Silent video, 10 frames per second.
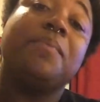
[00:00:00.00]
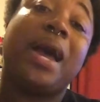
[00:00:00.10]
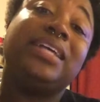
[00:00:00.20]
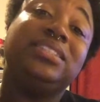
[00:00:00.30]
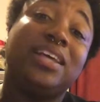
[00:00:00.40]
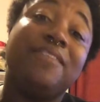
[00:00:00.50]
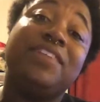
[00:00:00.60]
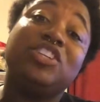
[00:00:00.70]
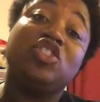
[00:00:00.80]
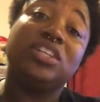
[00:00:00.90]
ice
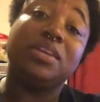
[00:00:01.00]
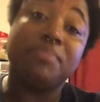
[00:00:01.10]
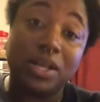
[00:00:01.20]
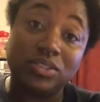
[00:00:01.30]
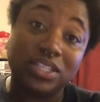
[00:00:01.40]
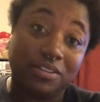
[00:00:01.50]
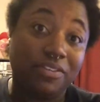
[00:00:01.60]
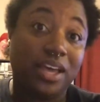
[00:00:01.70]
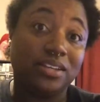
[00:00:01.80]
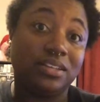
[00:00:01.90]
eventually melted
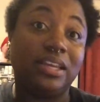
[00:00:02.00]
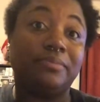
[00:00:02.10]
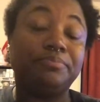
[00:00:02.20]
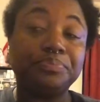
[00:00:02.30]
finally.